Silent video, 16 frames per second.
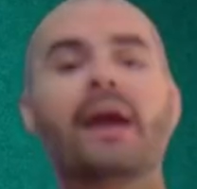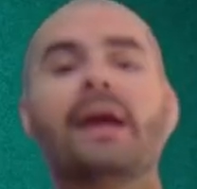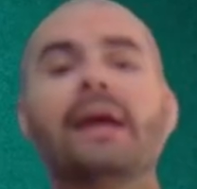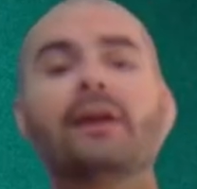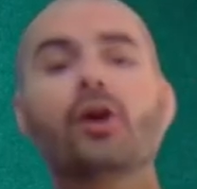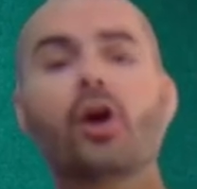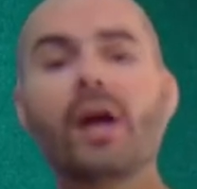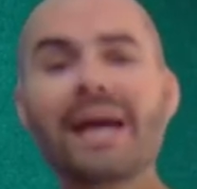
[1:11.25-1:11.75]

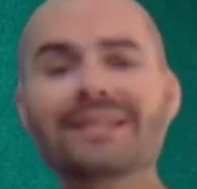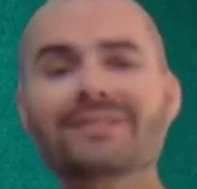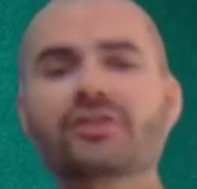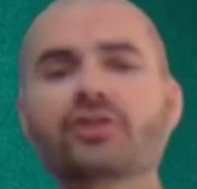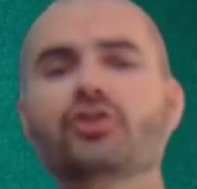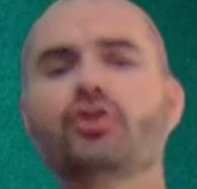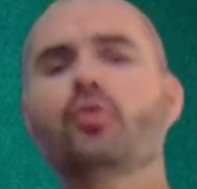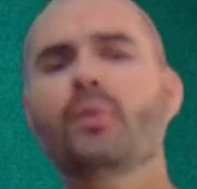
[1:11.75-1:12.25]
It all has
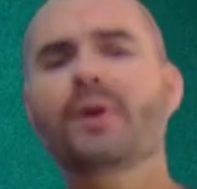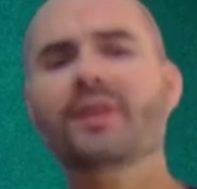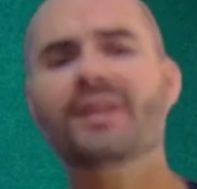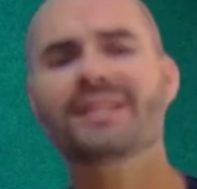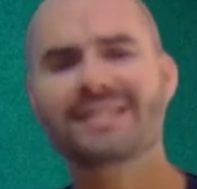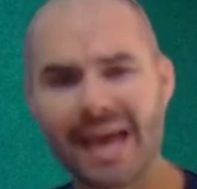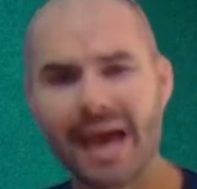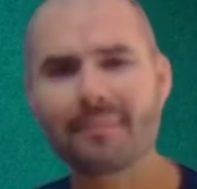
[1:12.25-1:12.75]
to do with
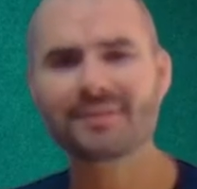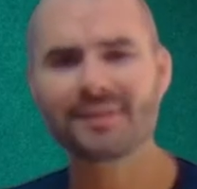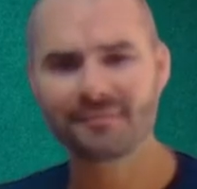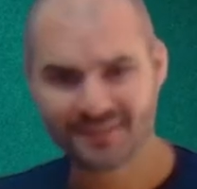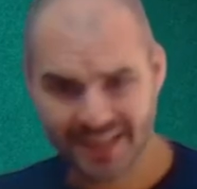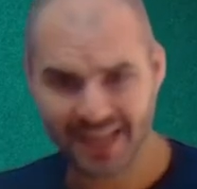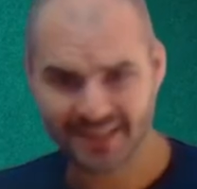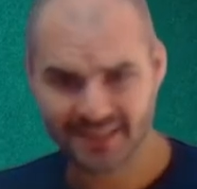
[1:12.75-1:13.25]

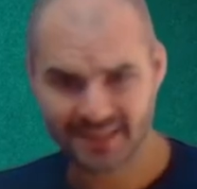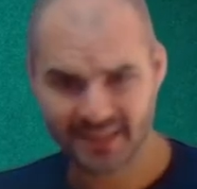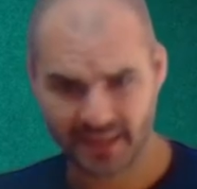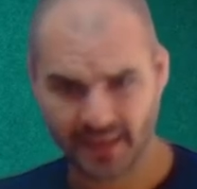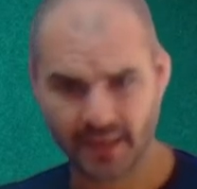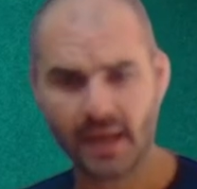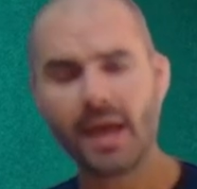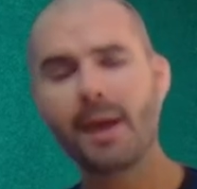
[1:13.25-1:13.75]
adaptive testing.
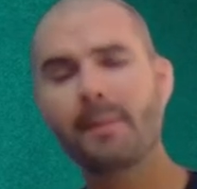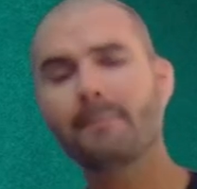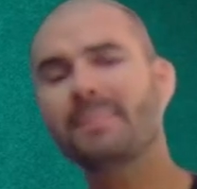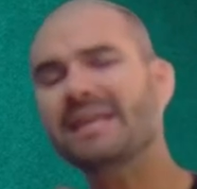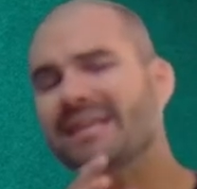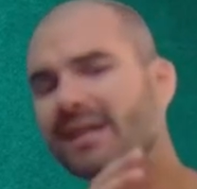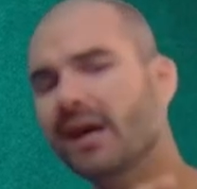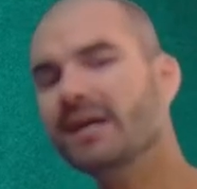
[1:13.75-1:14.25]

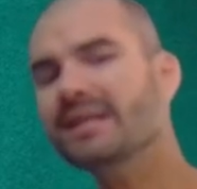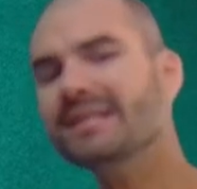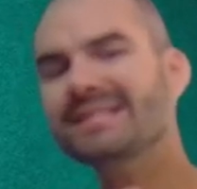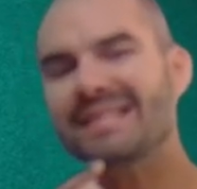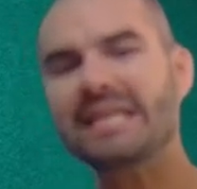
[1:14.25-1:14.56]
Because